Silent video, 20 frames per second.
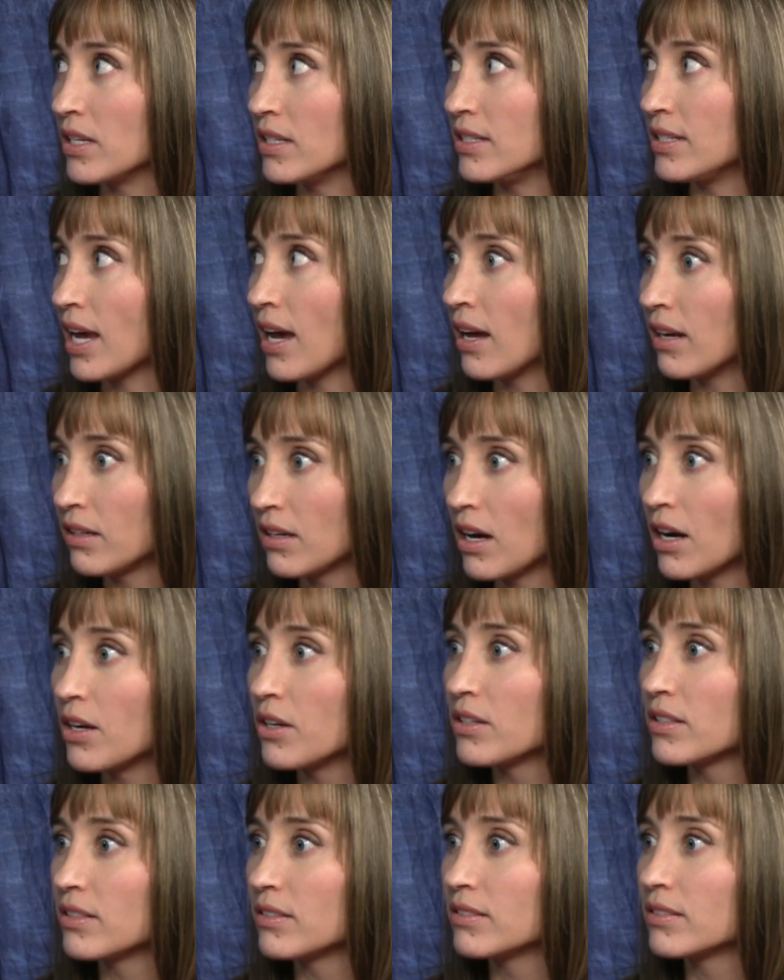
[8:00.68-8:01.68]
dad got
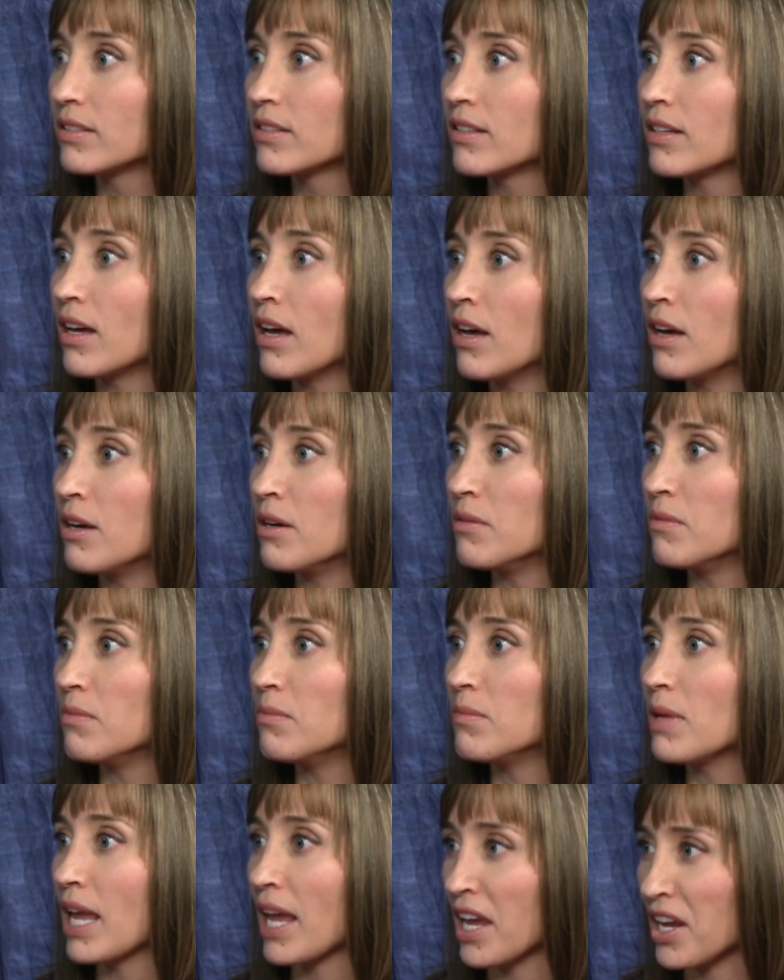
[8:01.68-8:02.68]
um,
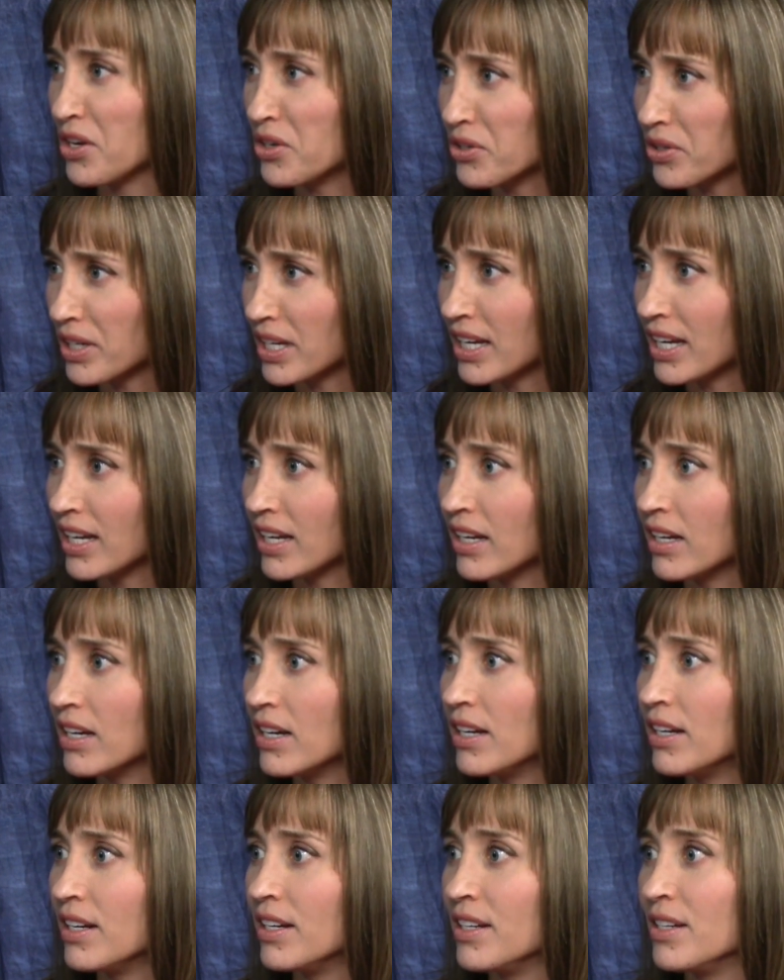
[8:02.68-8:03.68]
angry.
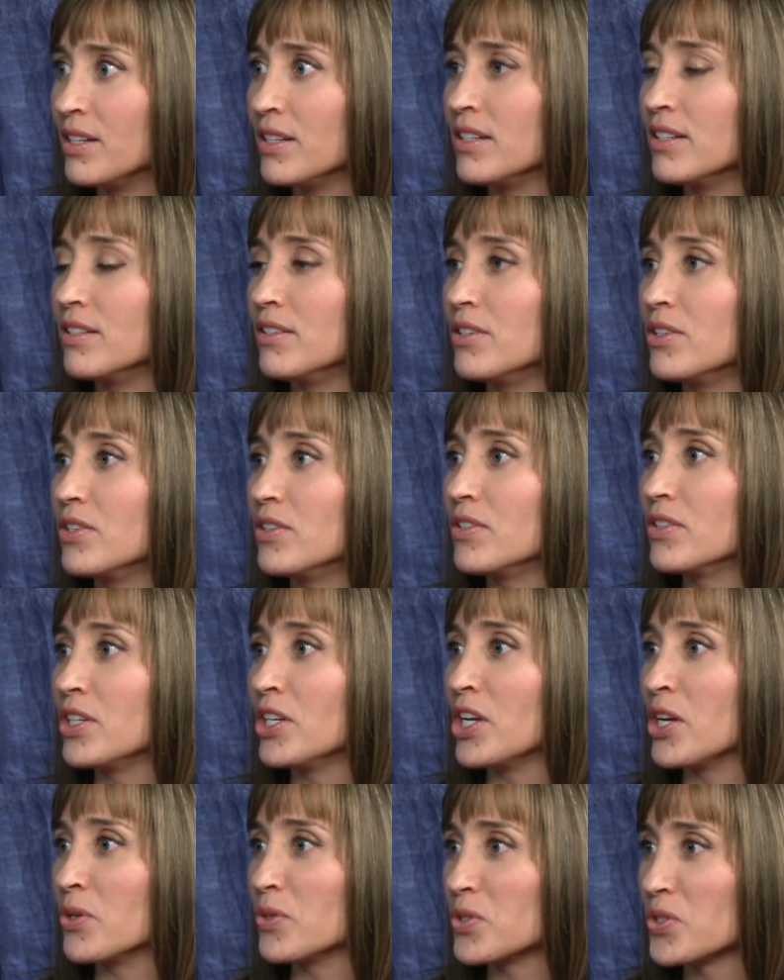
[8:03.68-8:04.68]
Uh, you
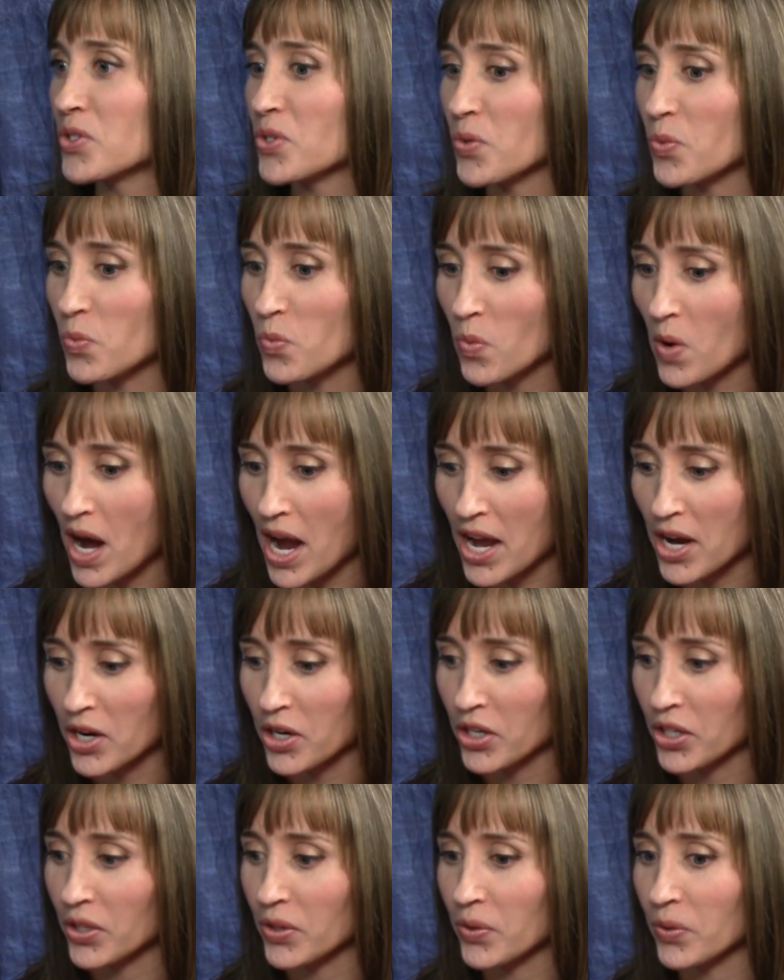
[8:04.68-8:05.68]
know, Sue, why are
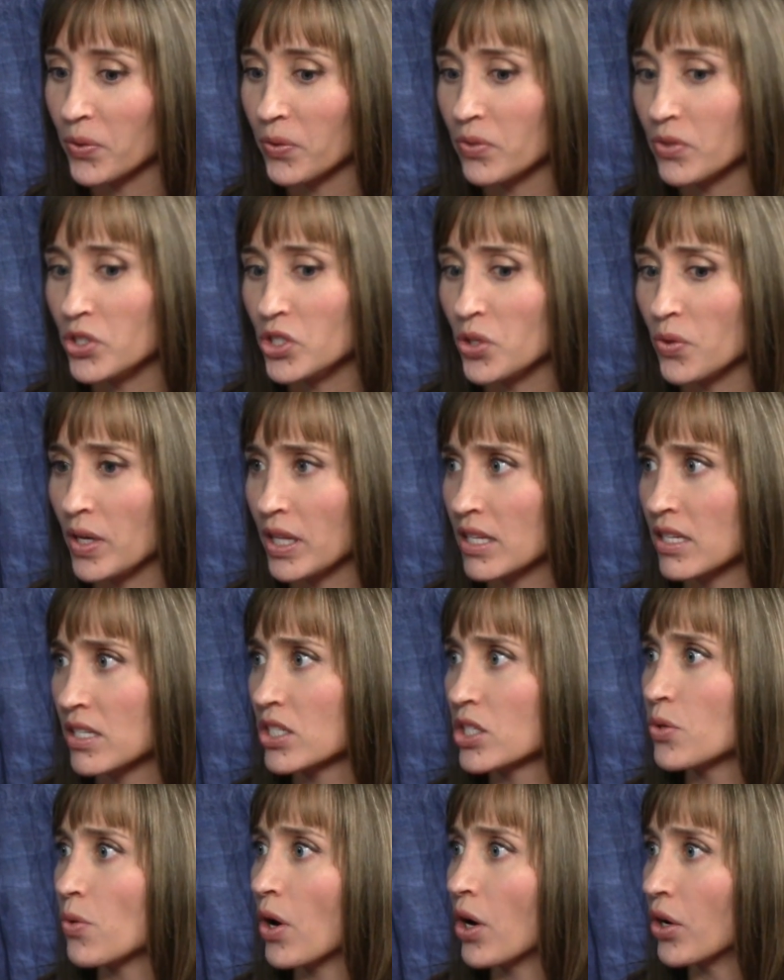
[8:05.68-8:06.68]
you doing this
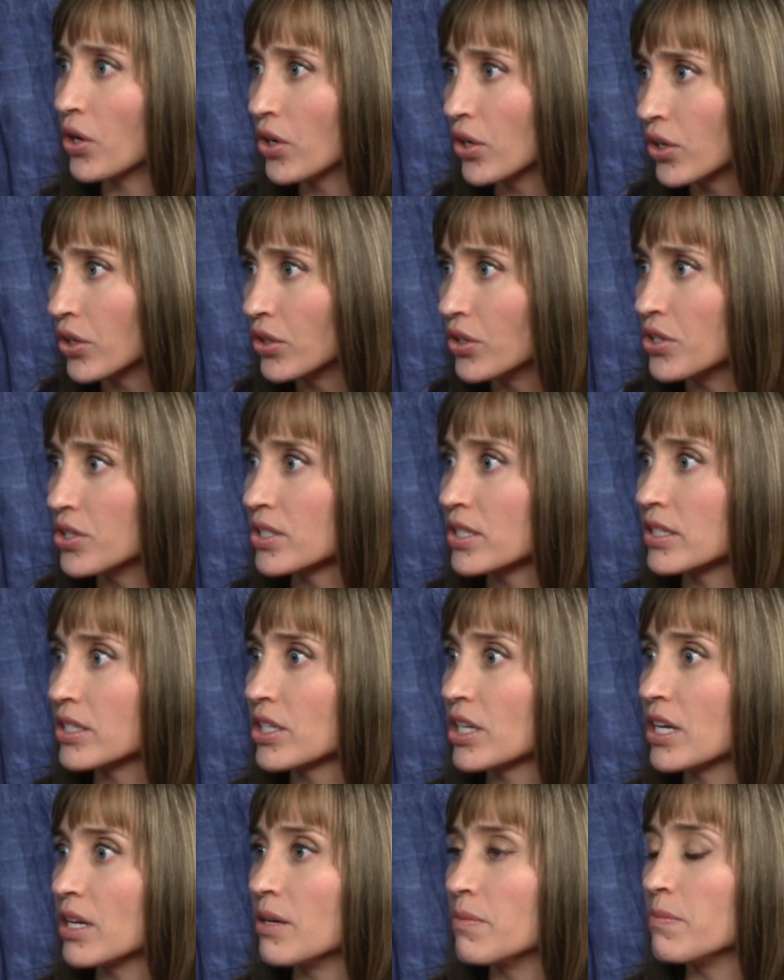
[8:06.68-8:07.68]
to our girls? It's
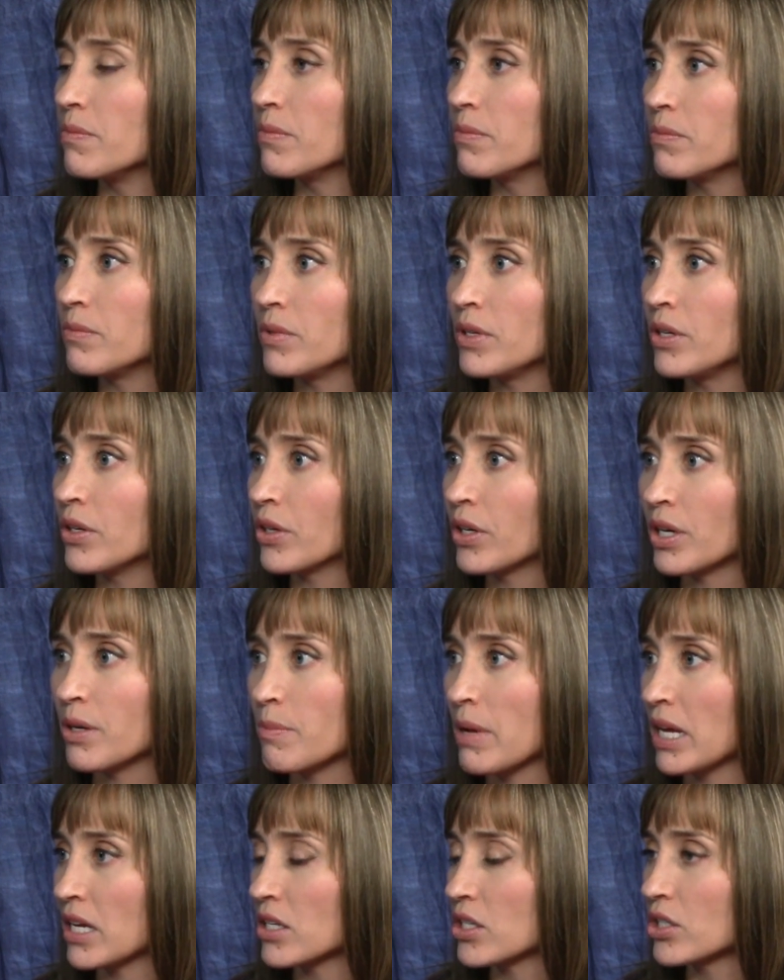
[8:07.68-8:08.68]
gonna, you're gonna
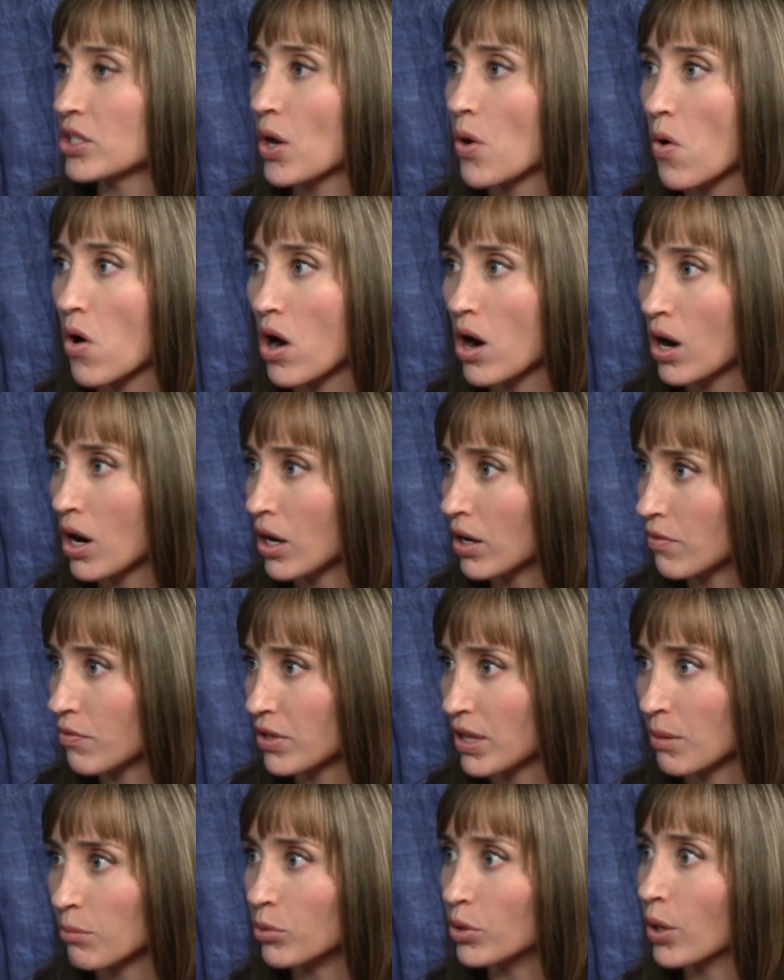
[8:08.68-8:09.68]
make it so hard for
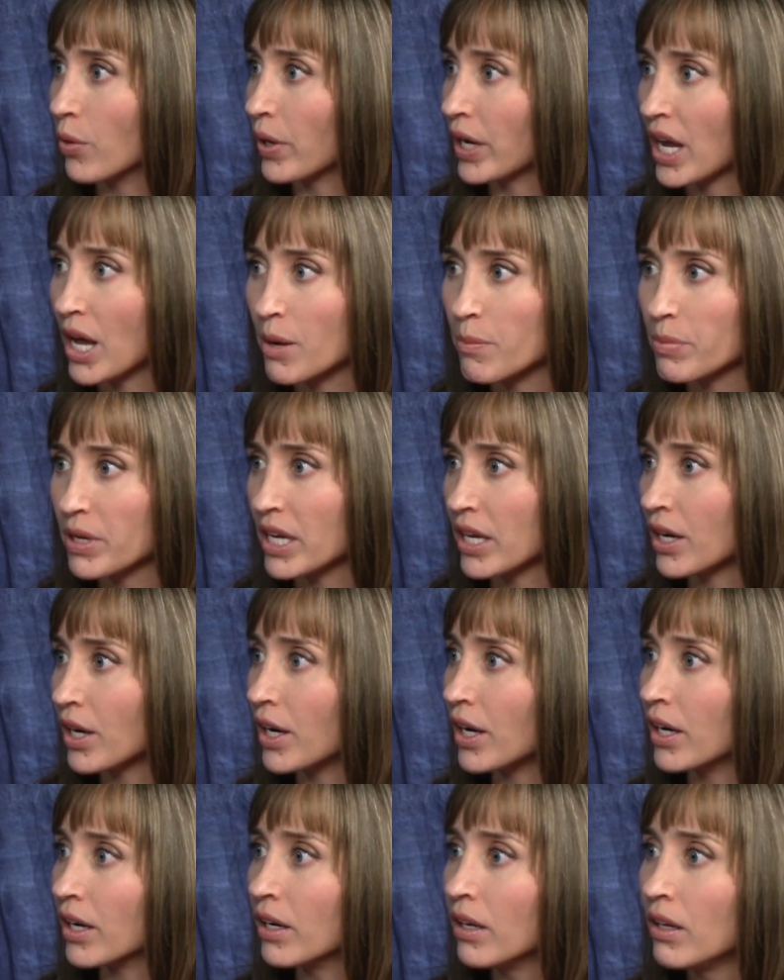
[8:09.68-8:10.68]
them growing up
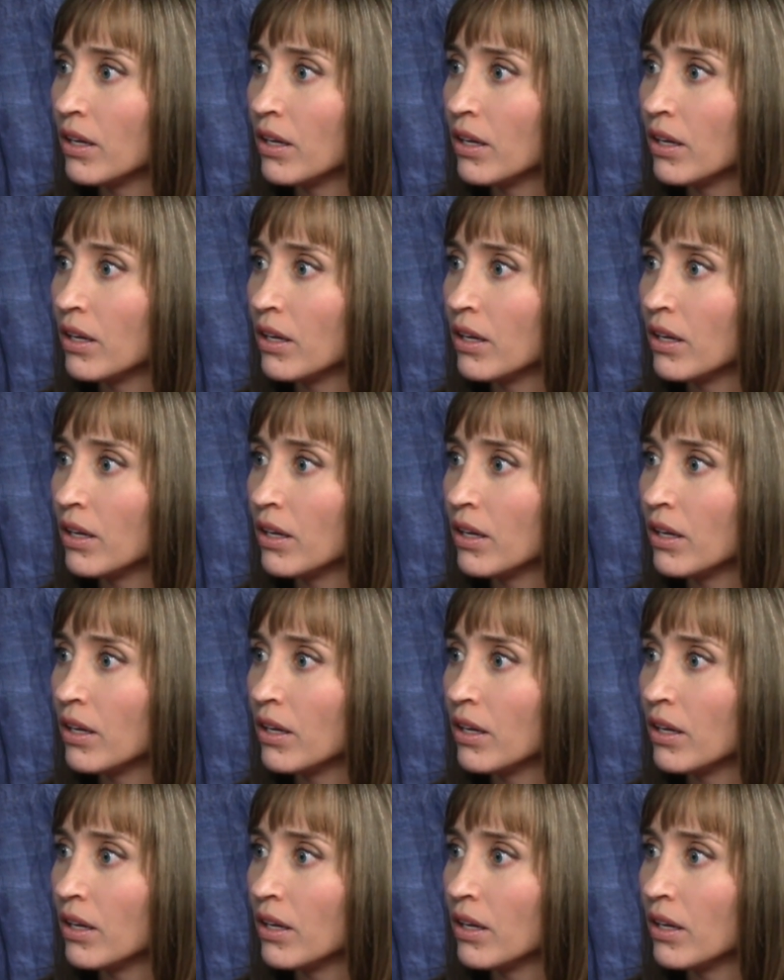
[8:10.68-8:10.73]
here.